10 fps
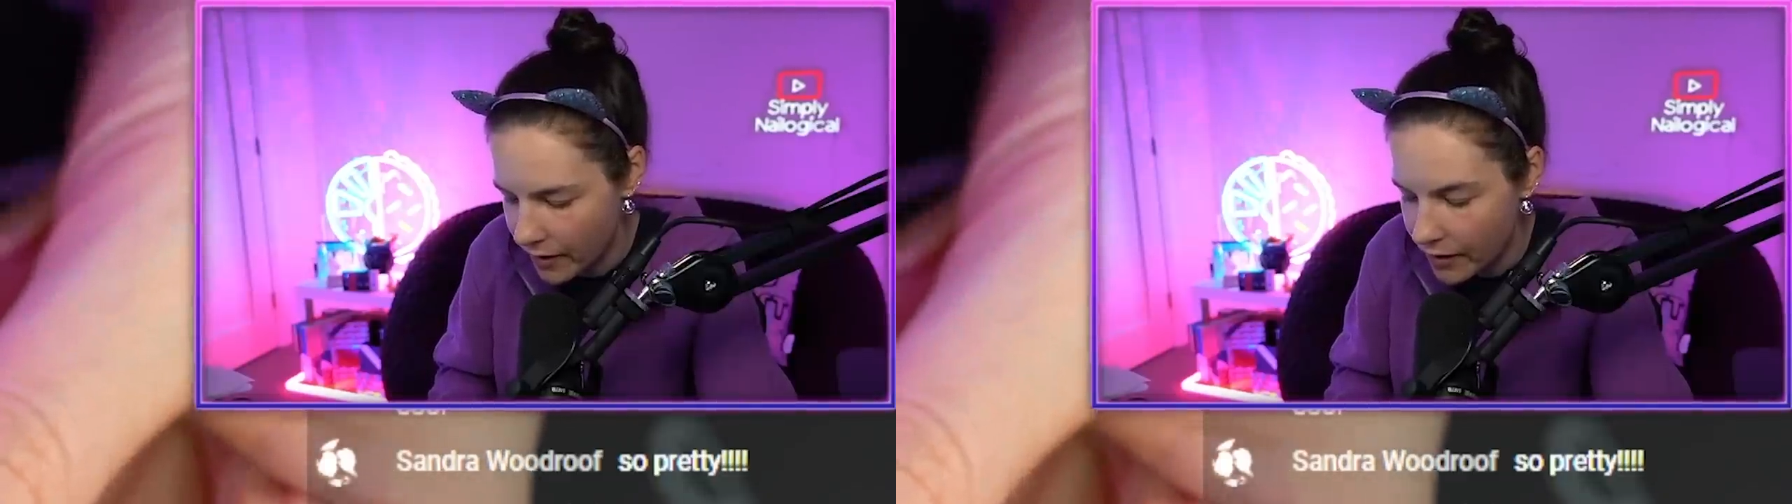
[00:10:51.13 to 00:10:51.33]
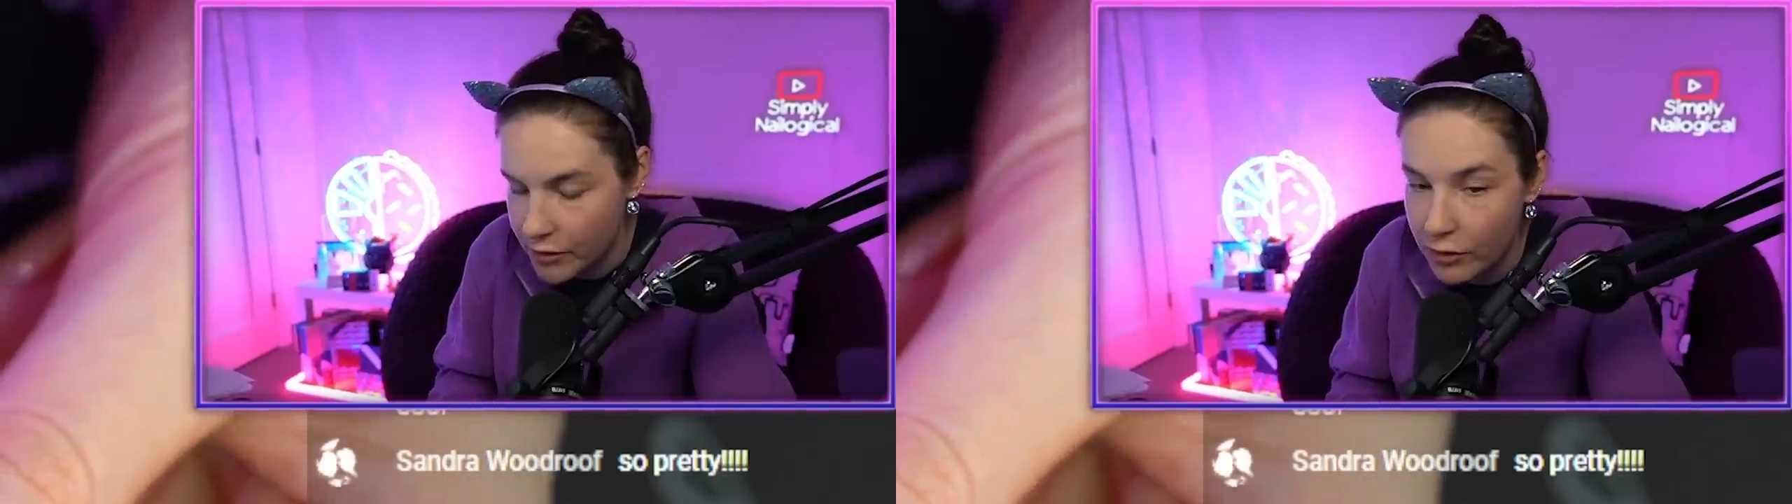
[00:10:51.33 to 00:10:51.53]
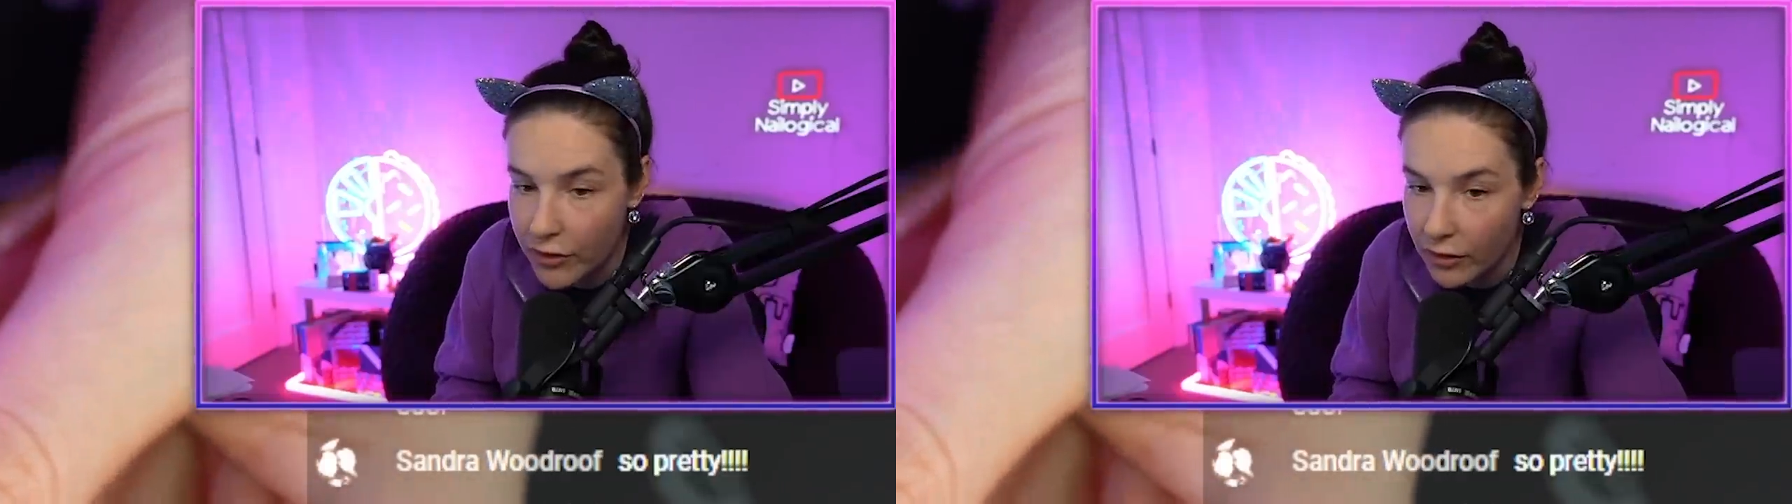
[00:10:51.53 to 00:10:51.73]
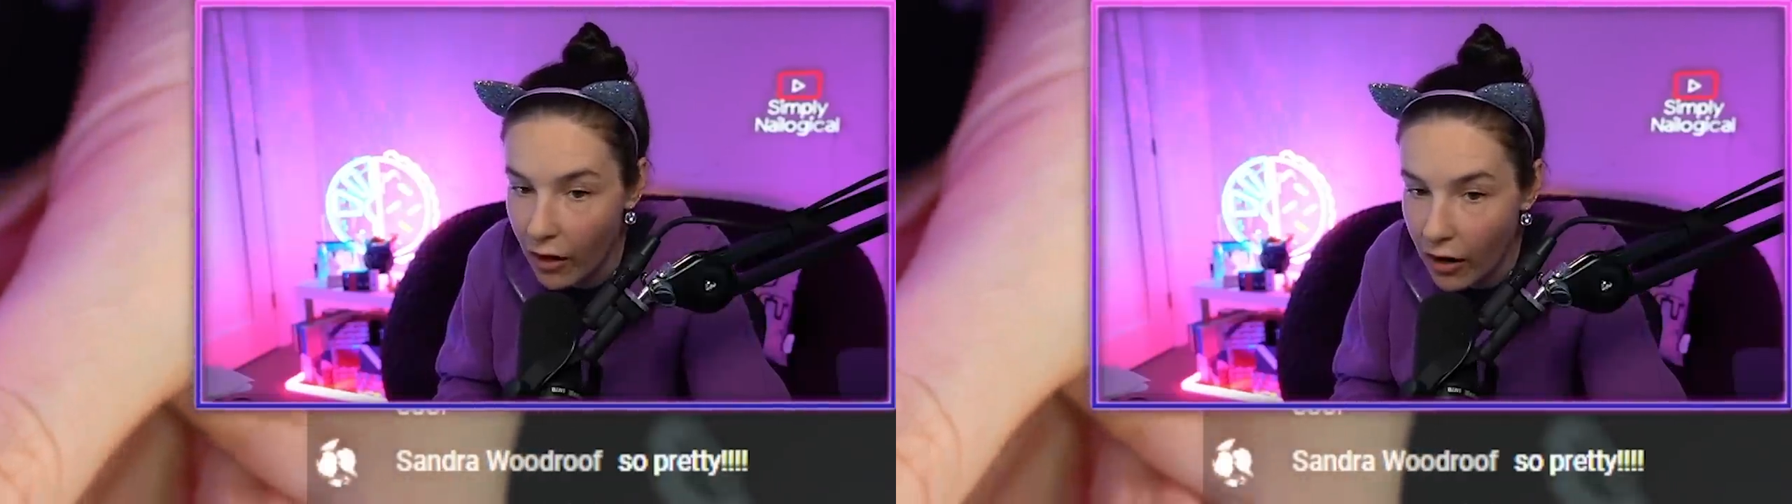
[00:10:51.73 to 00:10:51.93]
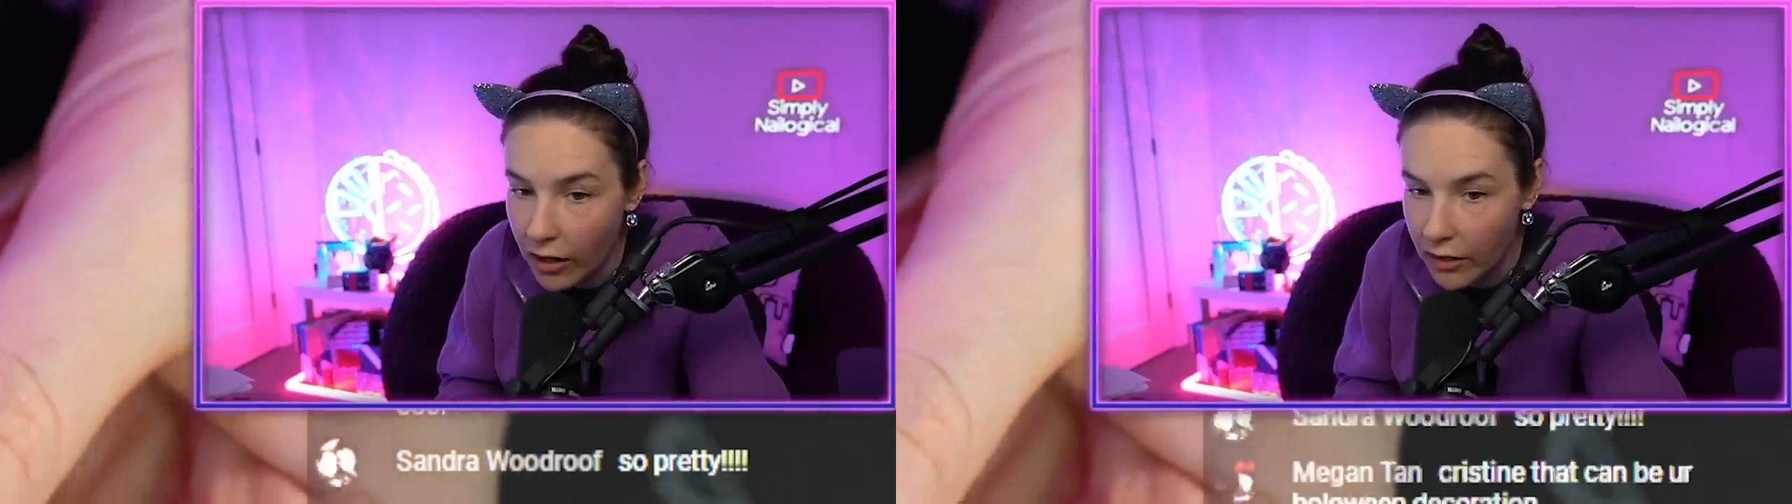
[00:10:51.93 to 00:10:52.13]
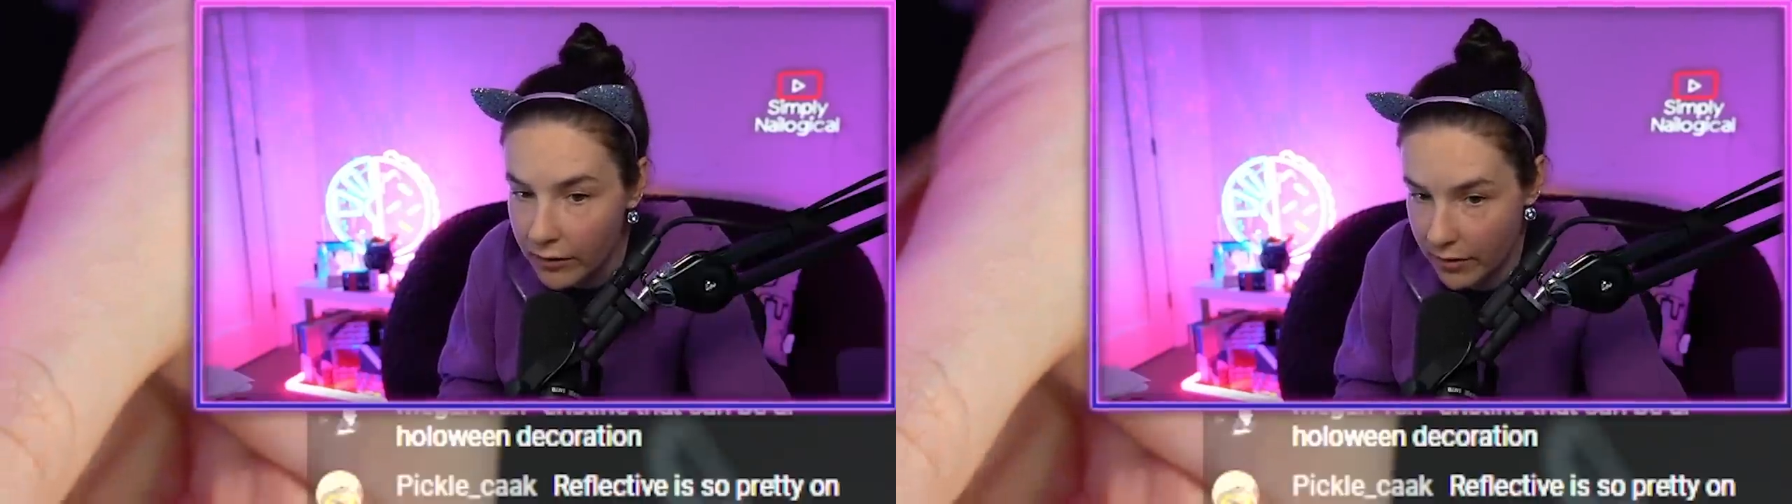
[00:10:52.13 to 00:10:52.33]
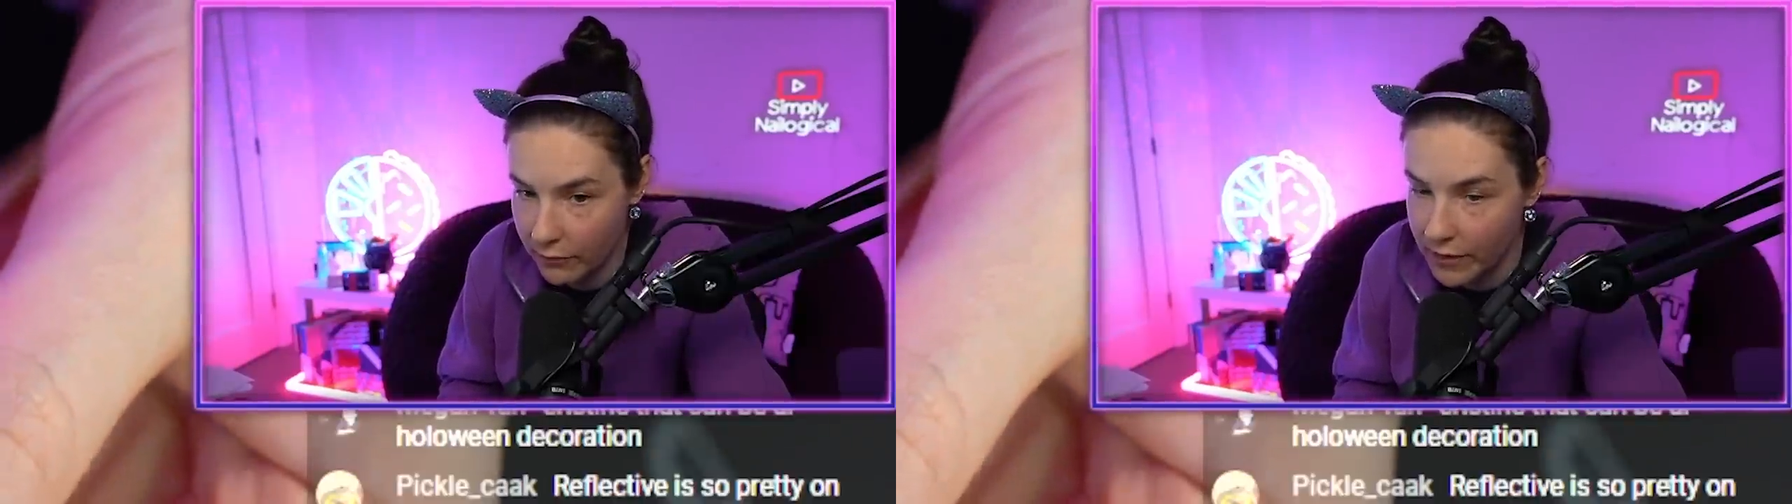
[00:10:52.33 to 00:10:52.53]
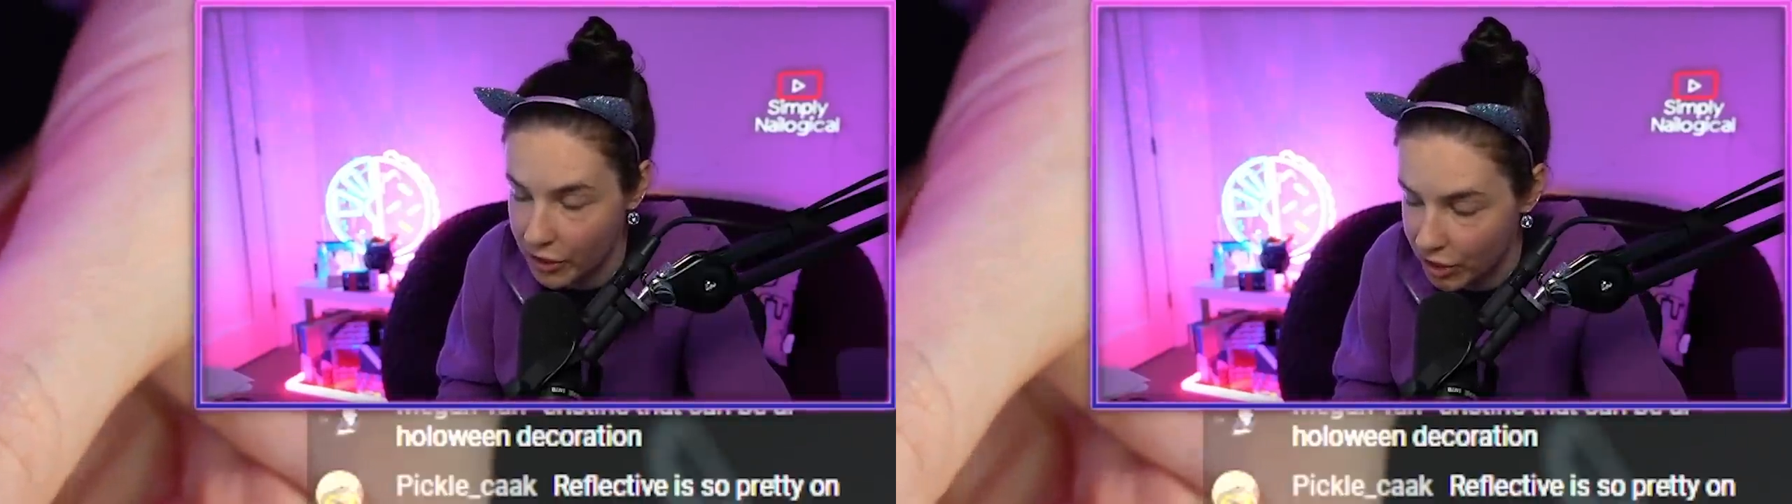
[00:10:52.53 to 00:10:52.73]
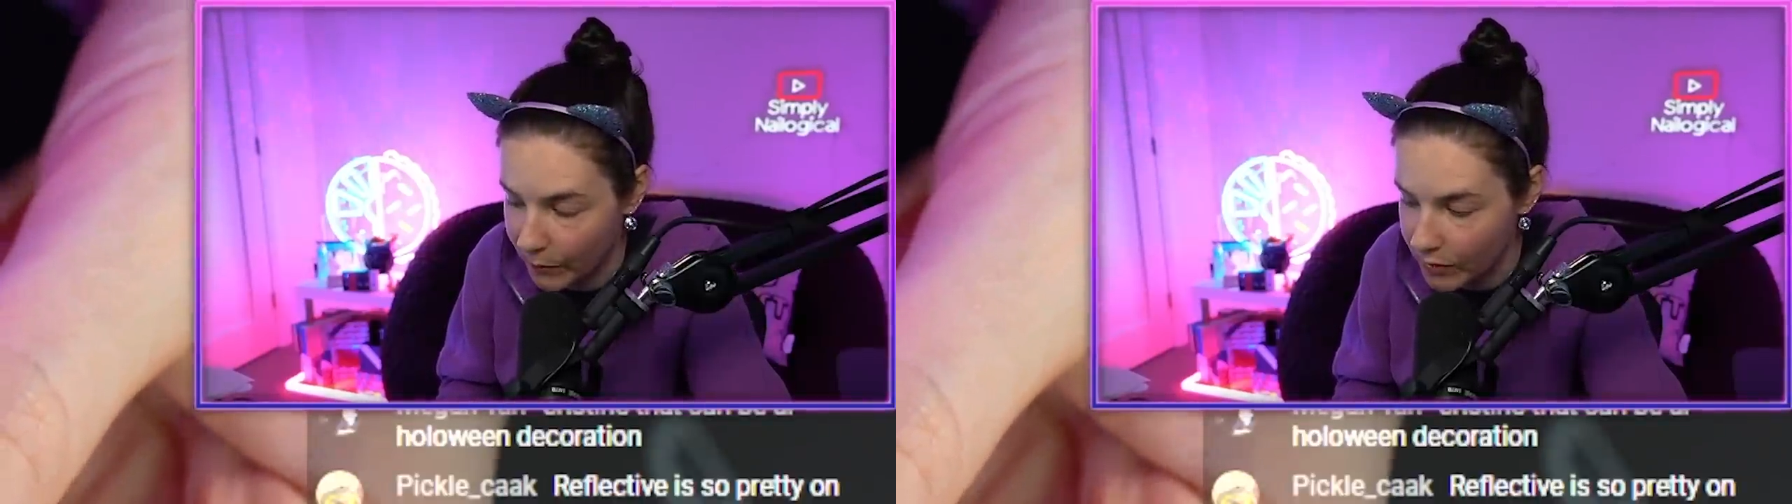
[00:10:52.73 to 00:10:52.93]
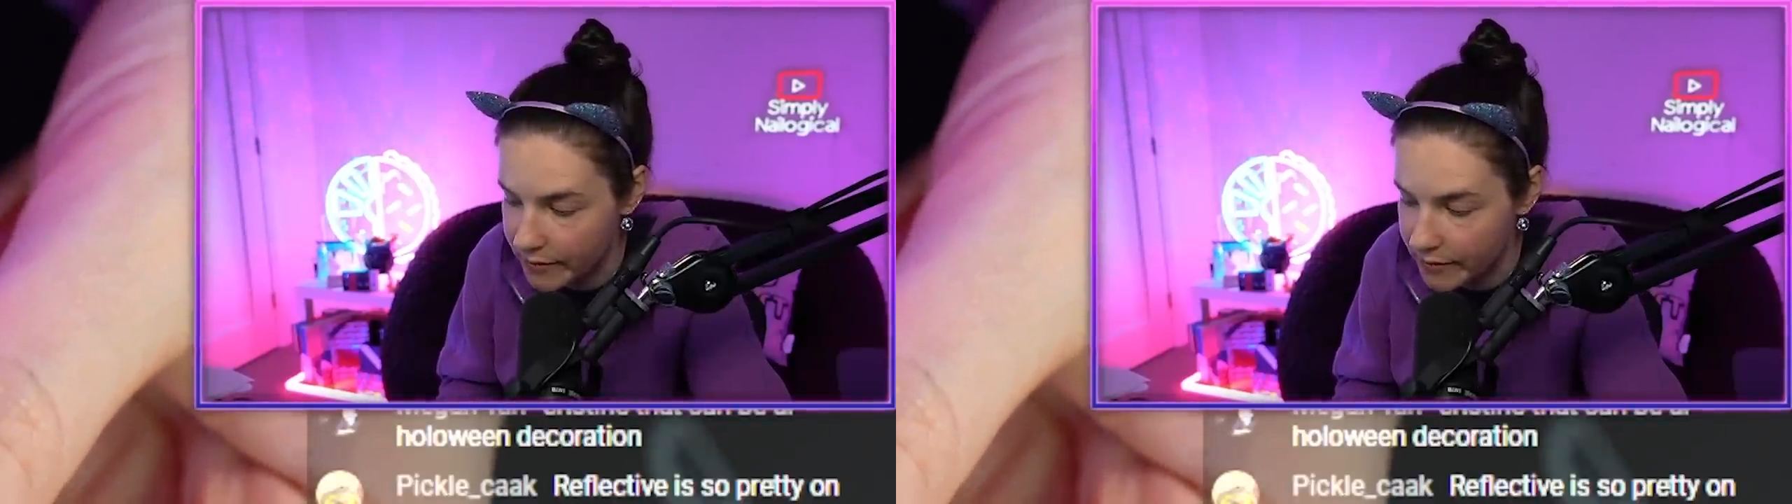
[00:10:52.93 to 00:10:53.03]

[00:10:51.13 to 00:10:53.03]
So there are three shimmers.